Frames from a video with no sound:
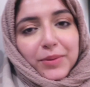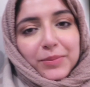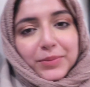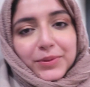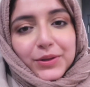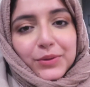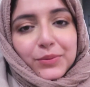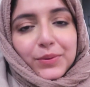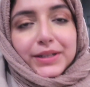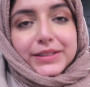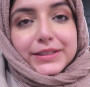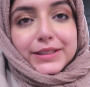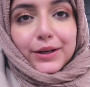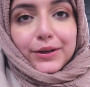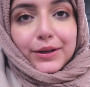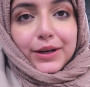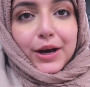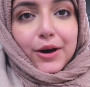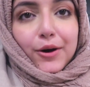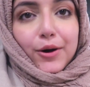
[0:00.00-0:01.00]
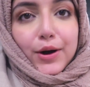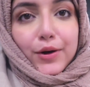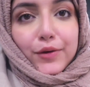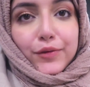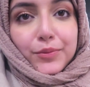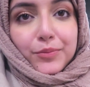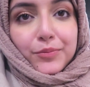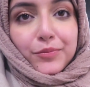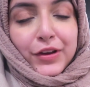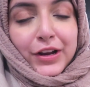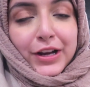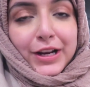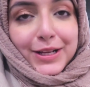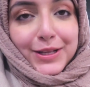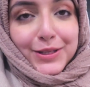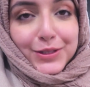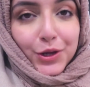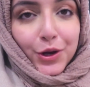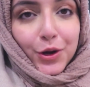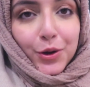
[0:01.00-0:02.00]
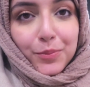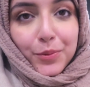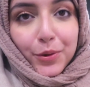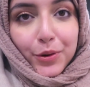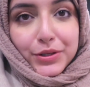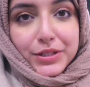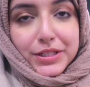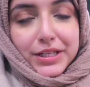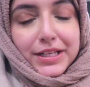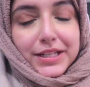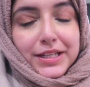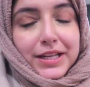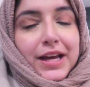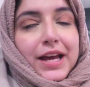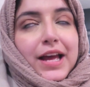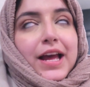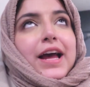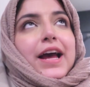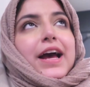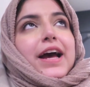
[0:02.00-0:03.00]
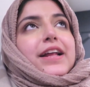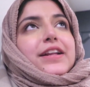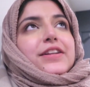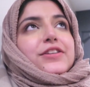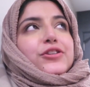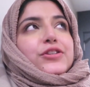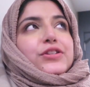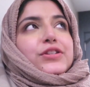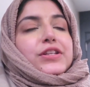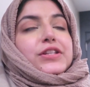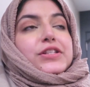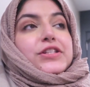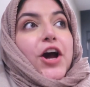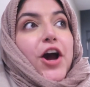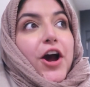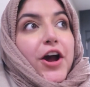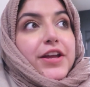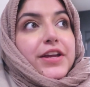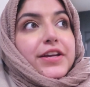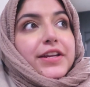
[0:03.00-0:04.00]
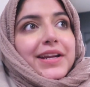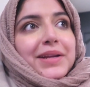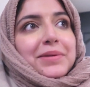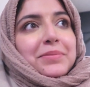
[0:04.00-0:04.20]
I'm gonna wind down now. I've been feeling so bloated and just tired, and